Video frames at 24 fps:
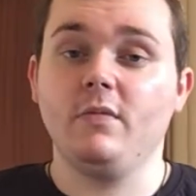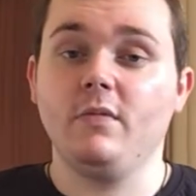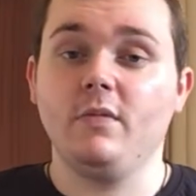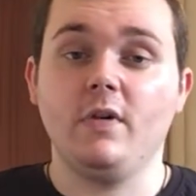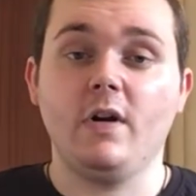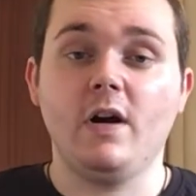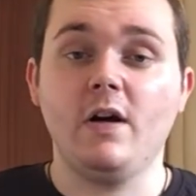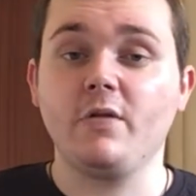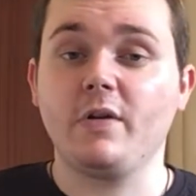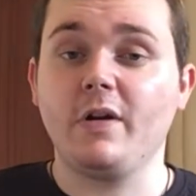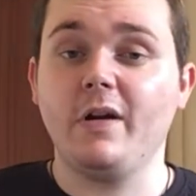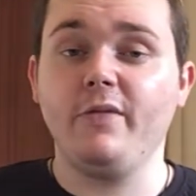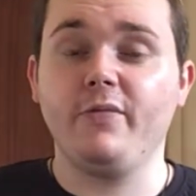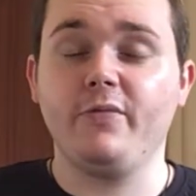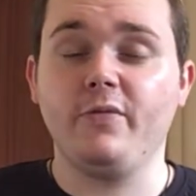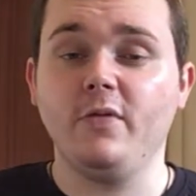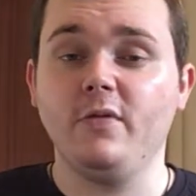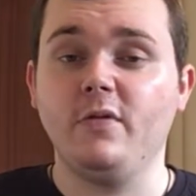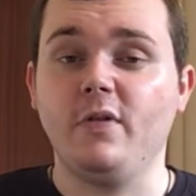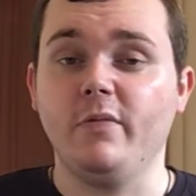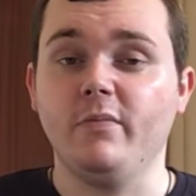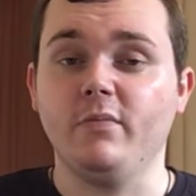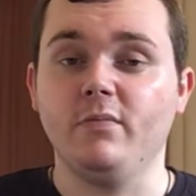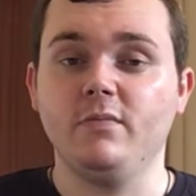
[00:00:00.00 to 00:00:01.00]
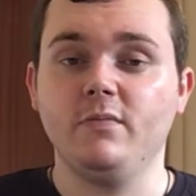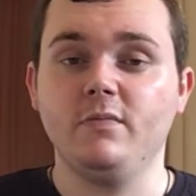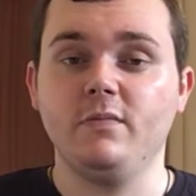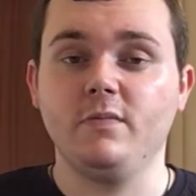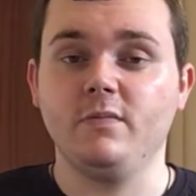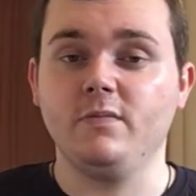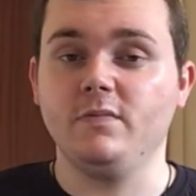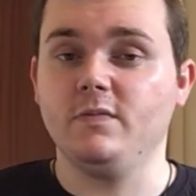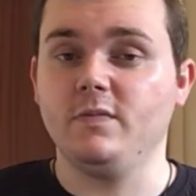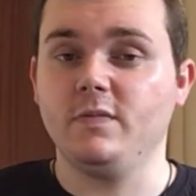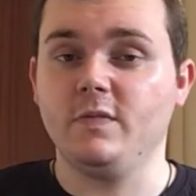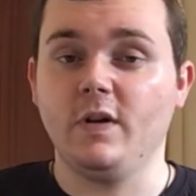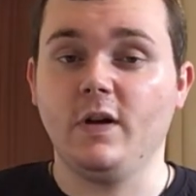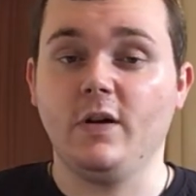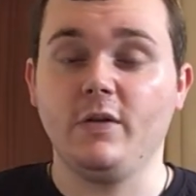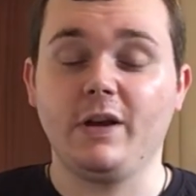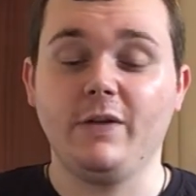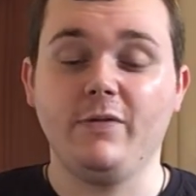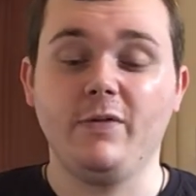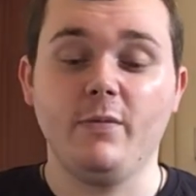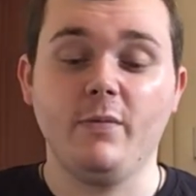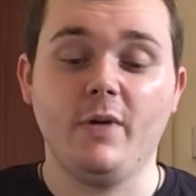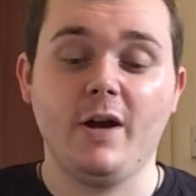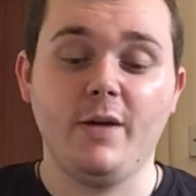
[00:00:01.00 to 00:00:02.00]
I'll go through them. I'll give
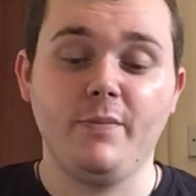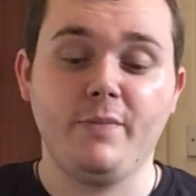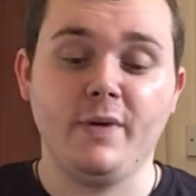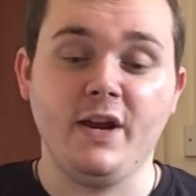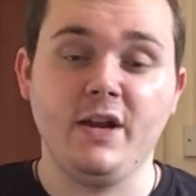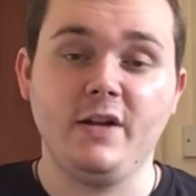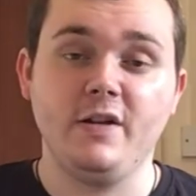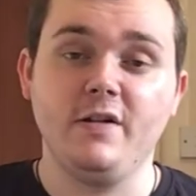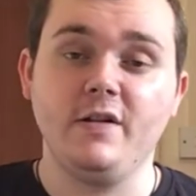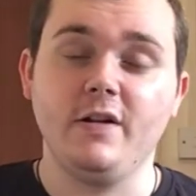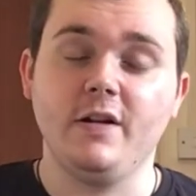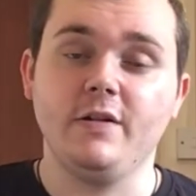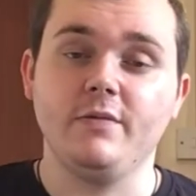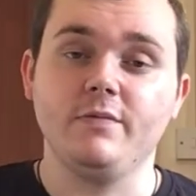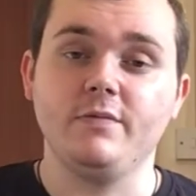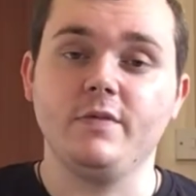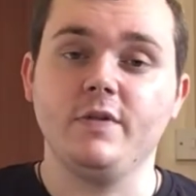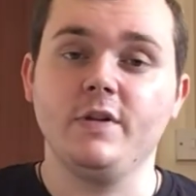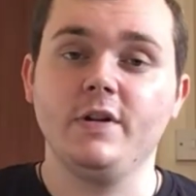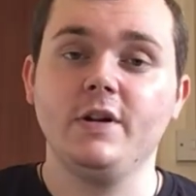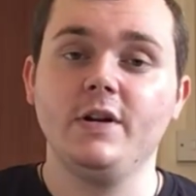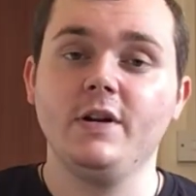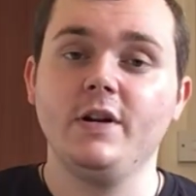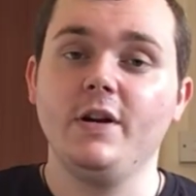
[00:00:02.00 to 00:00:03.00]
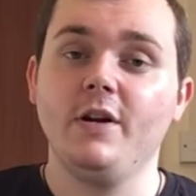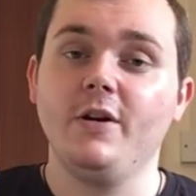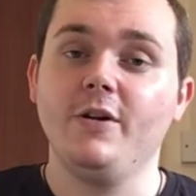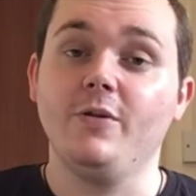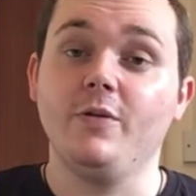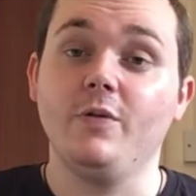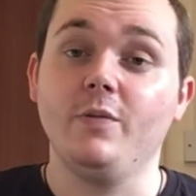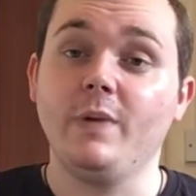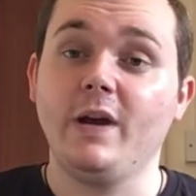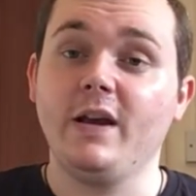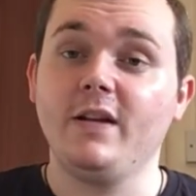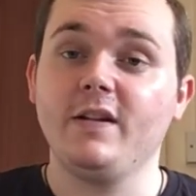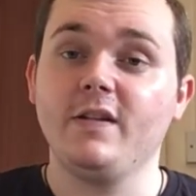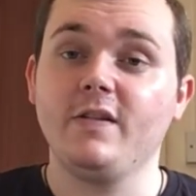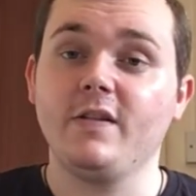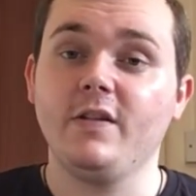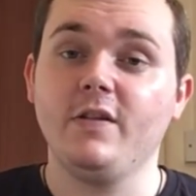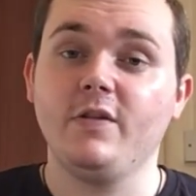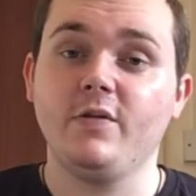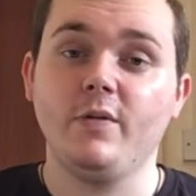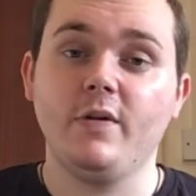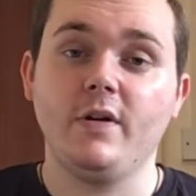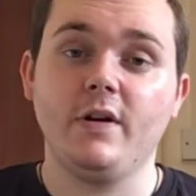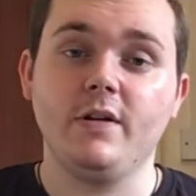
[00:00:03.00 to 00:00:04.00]
you my opinion, and we'll make this
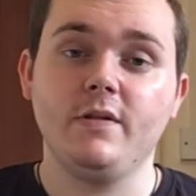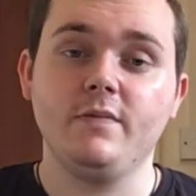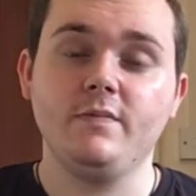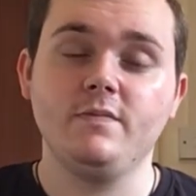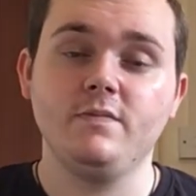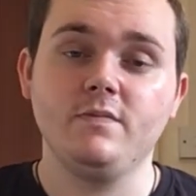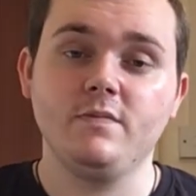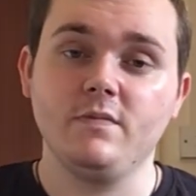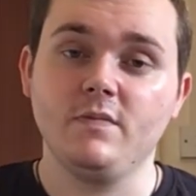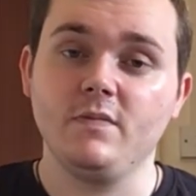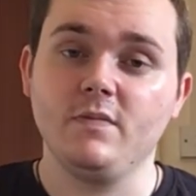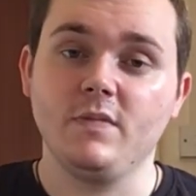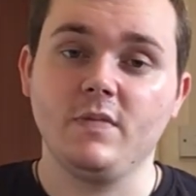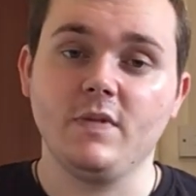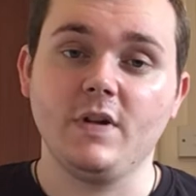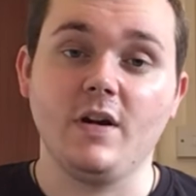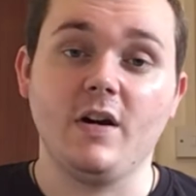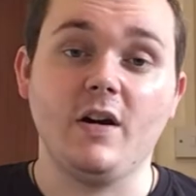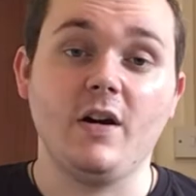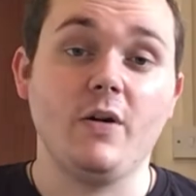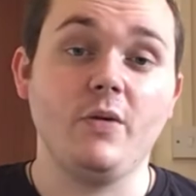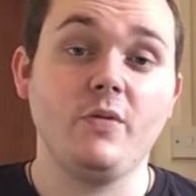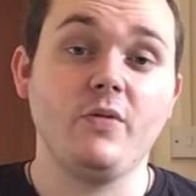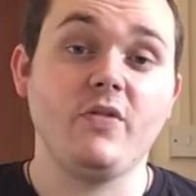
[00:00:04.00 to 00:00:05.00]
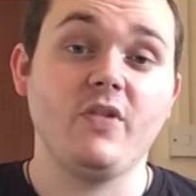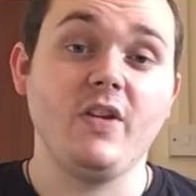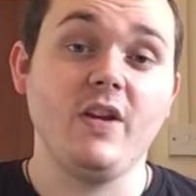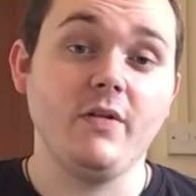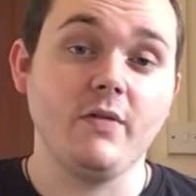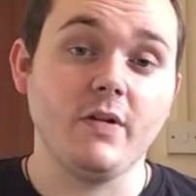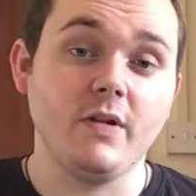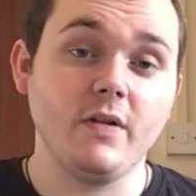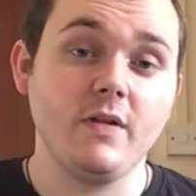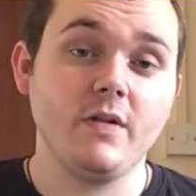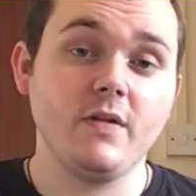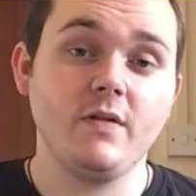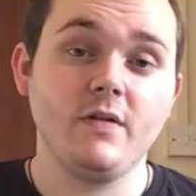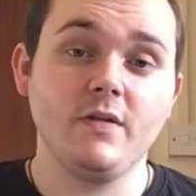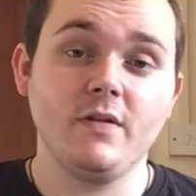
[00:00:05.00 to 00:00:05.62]
into a whole series.